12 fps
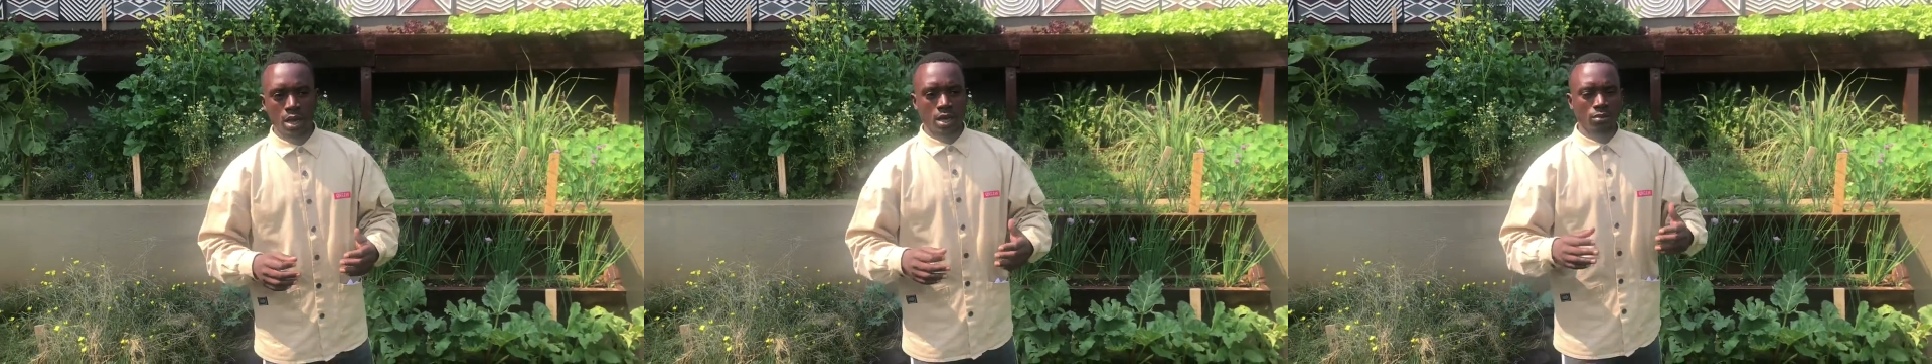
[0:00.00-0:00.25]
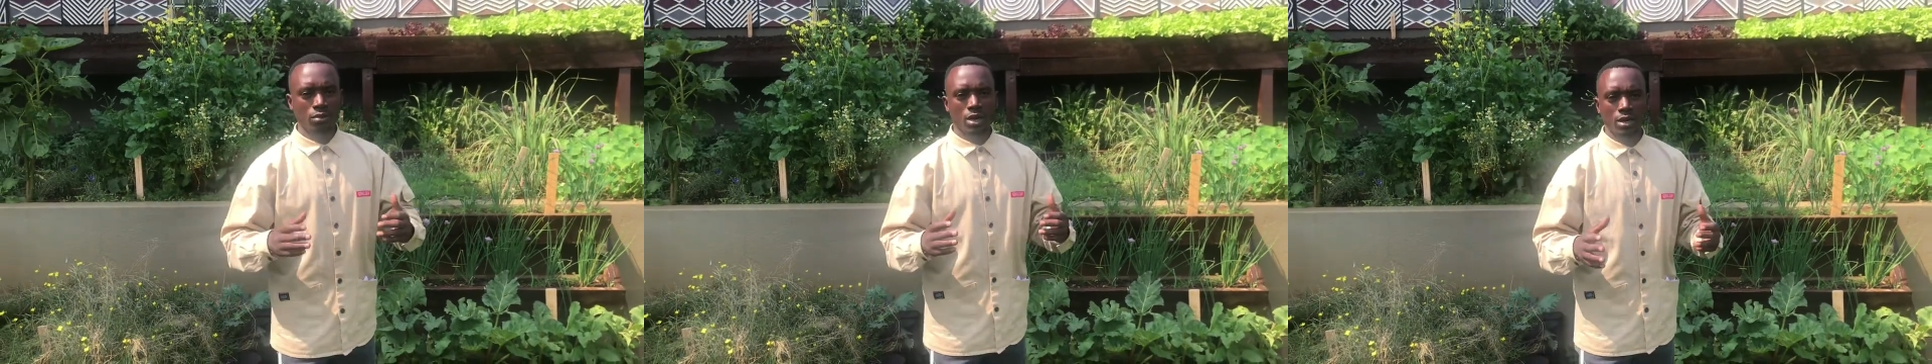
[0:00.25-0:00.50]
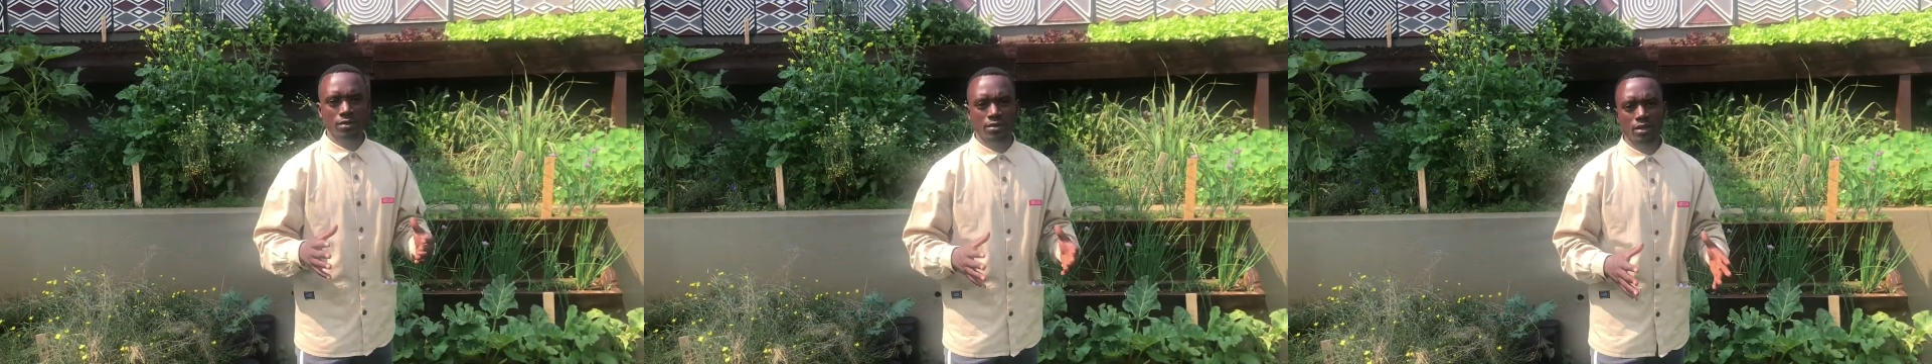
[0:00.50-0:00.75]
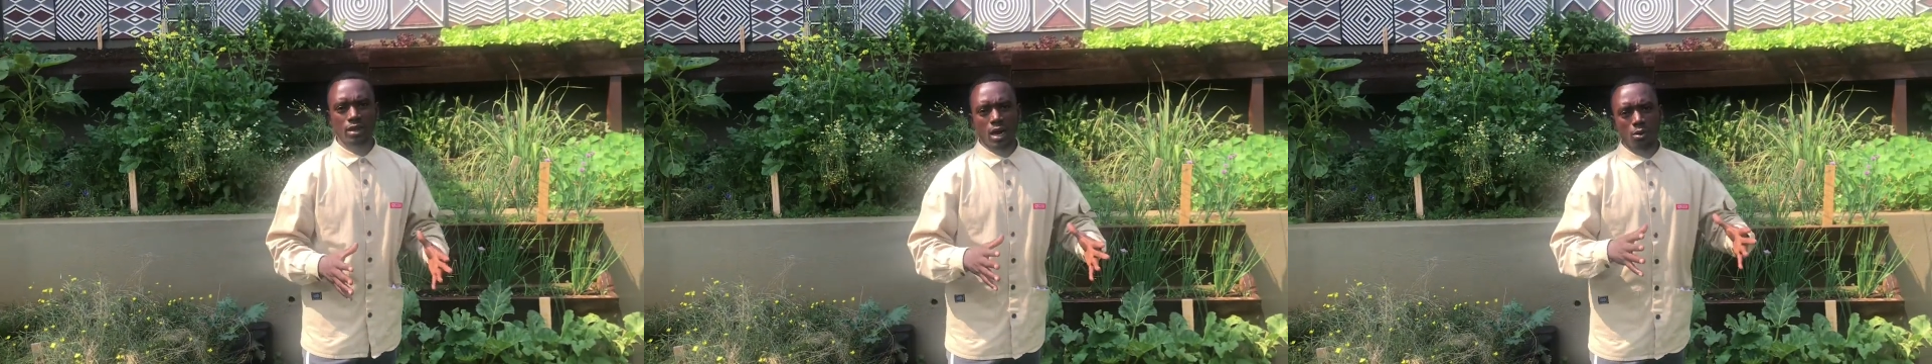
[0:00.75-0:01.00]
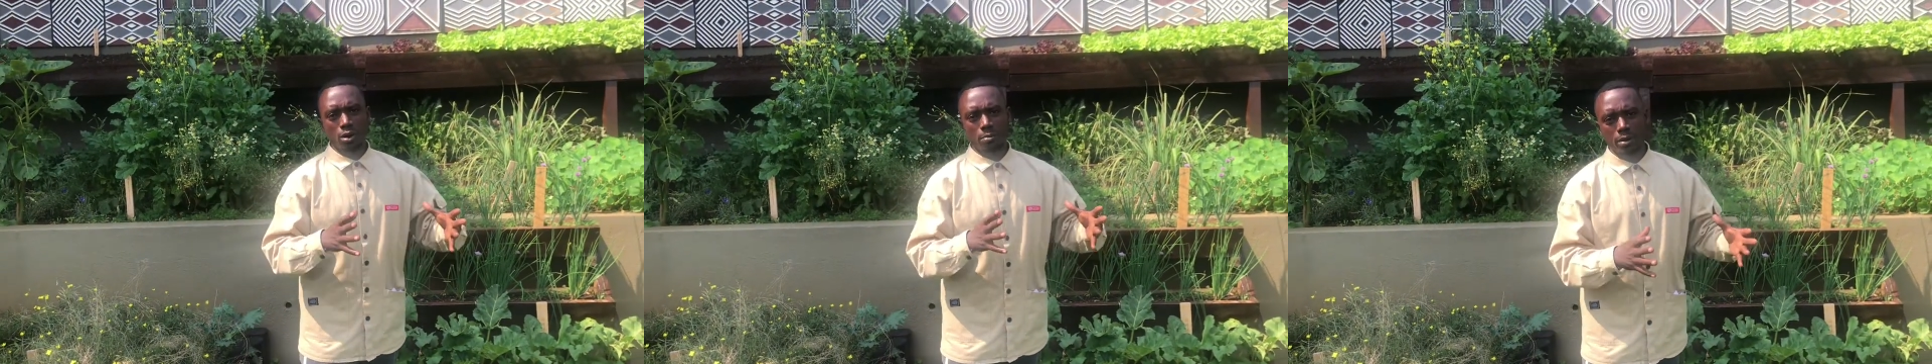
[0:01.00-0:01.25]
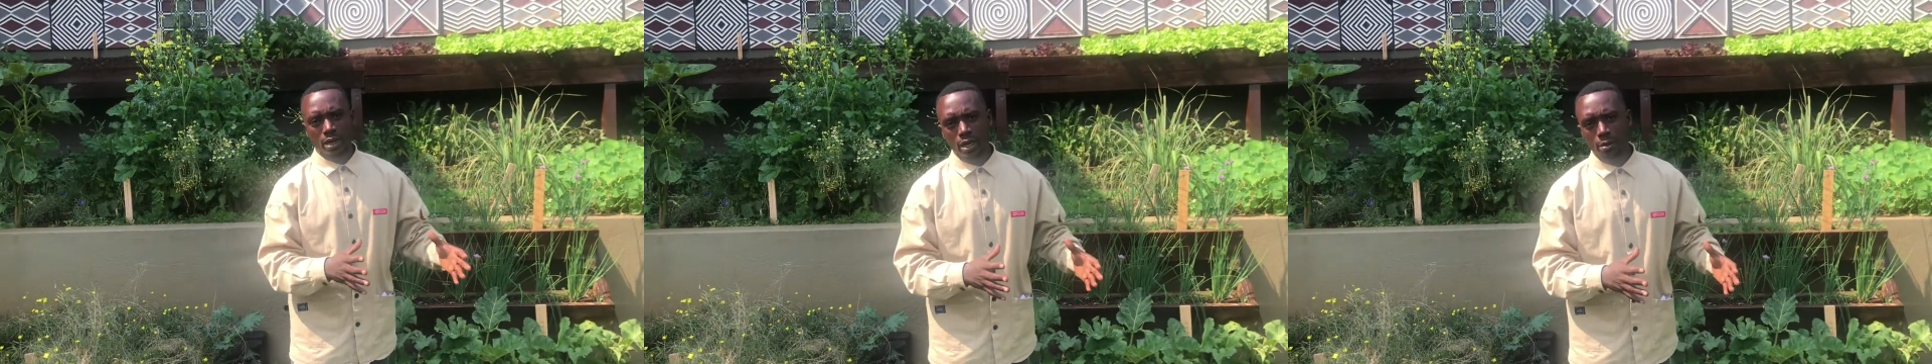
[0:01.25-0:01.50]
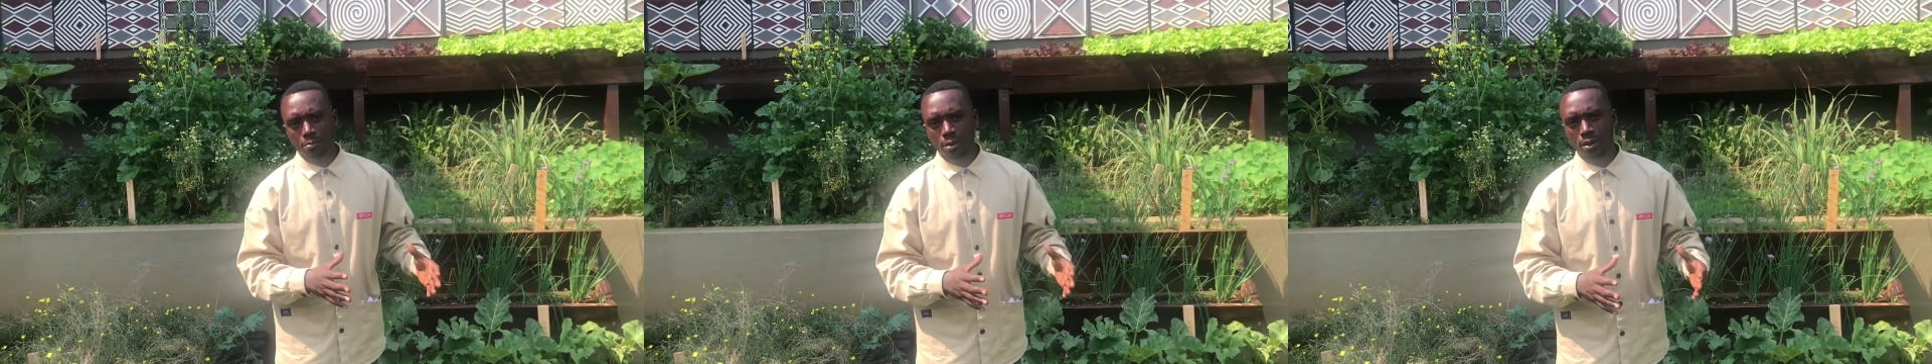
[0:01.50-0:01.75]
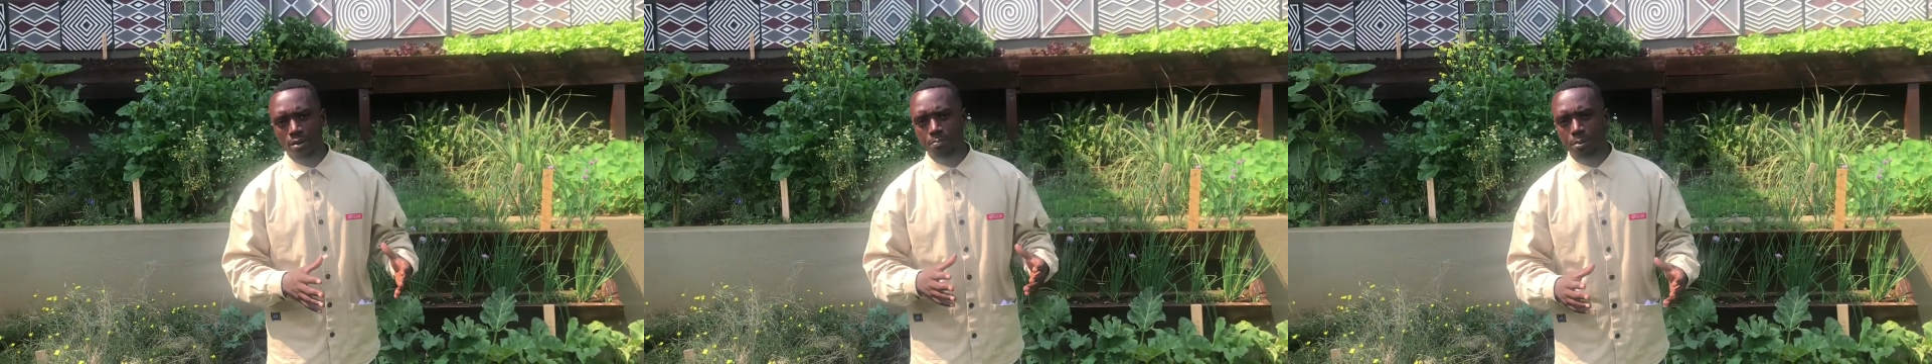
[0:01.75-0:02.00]
As you can see, I will be
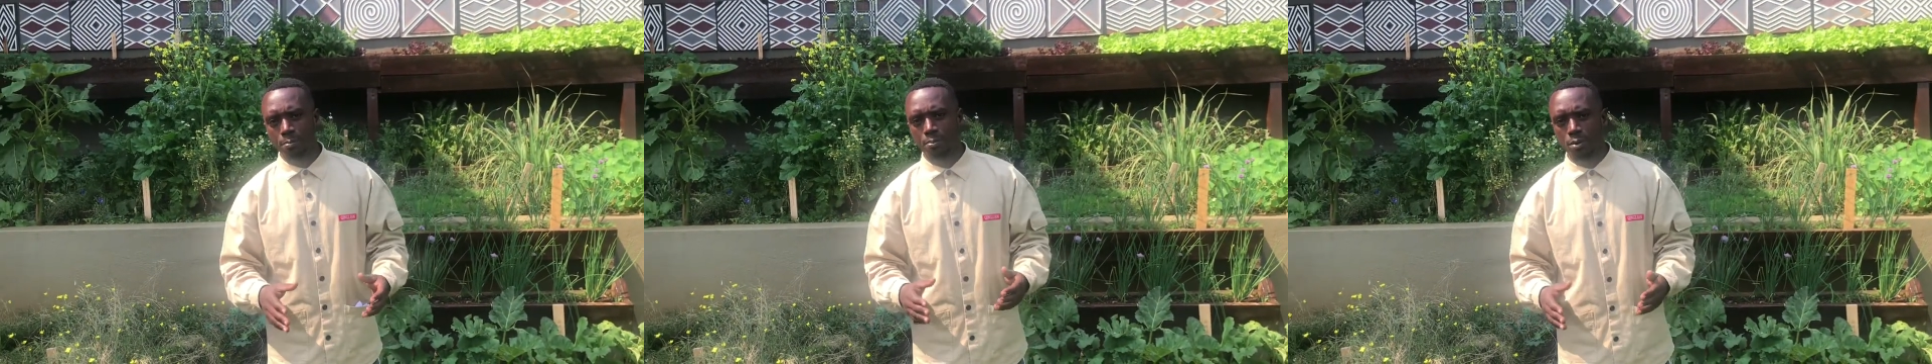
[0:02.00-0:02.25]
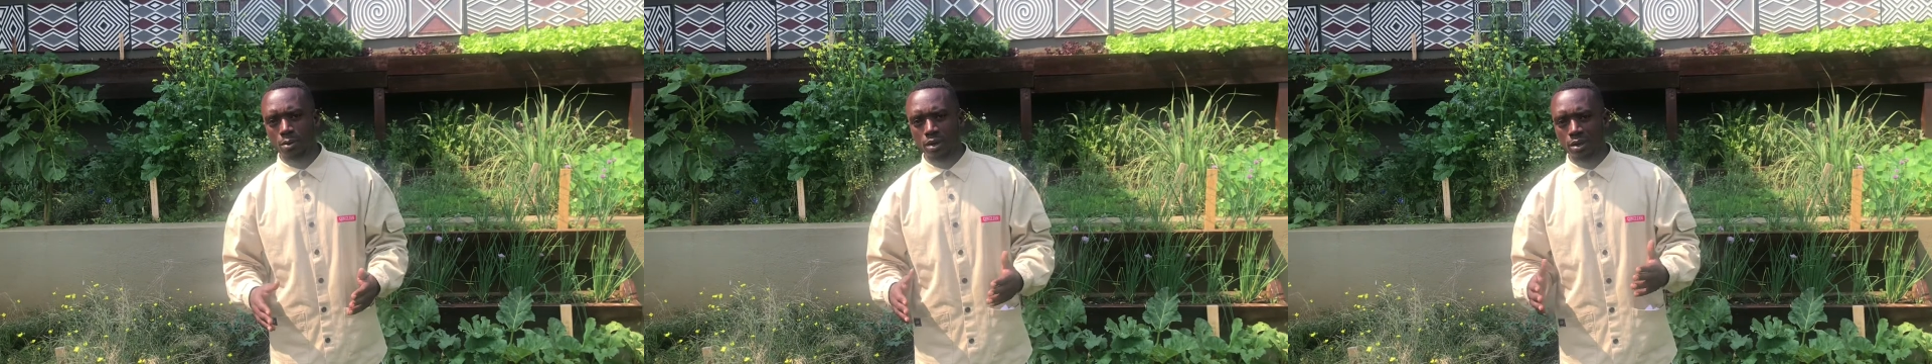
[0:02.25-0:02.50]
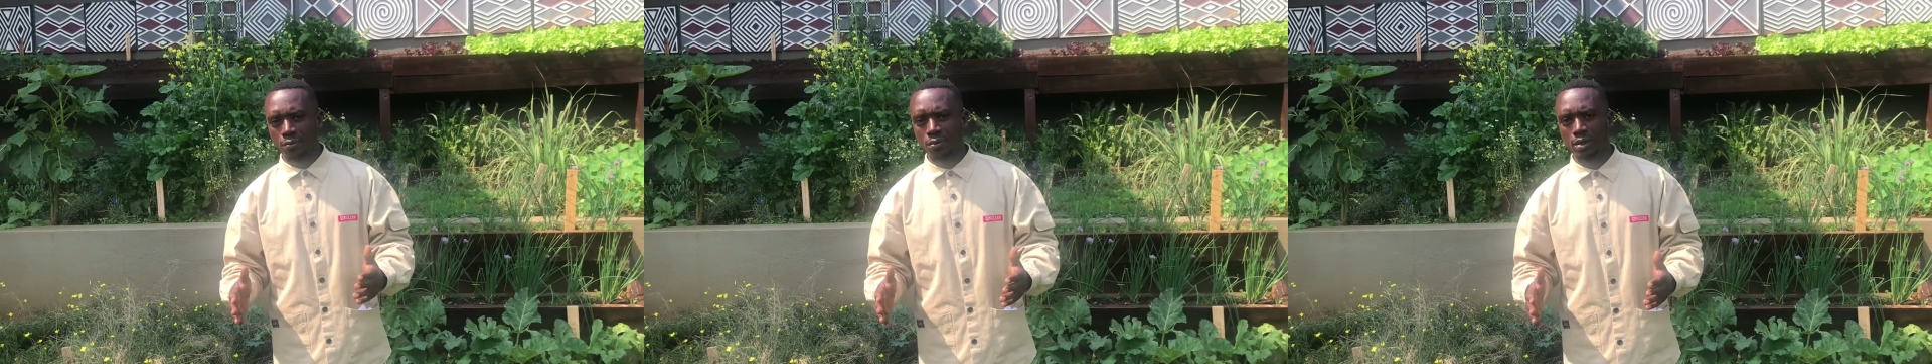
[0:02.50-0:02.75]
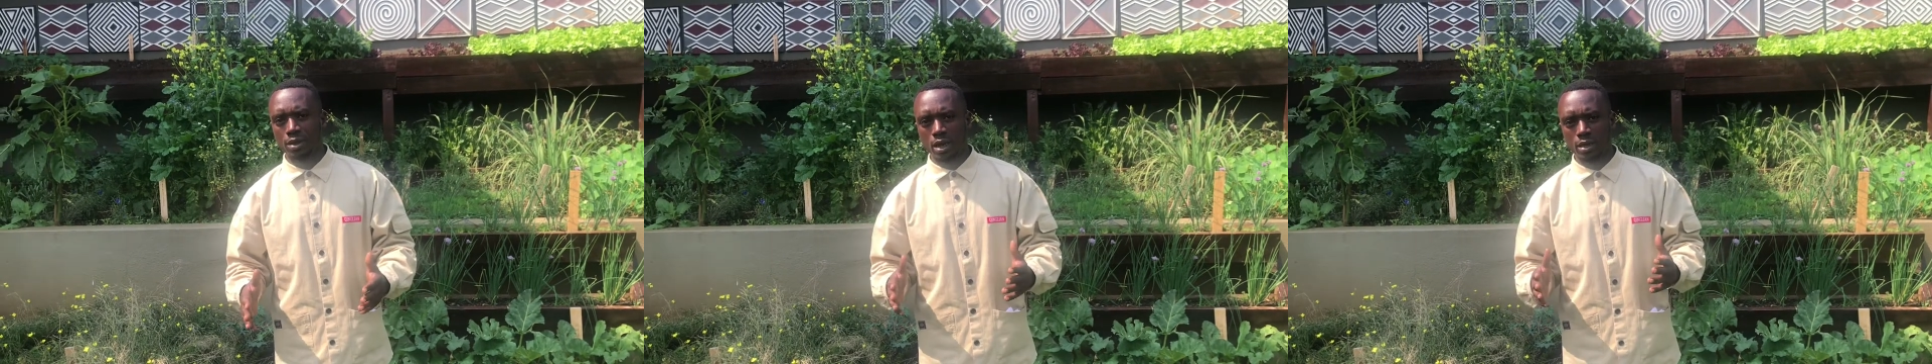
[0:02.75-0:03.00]
helping people living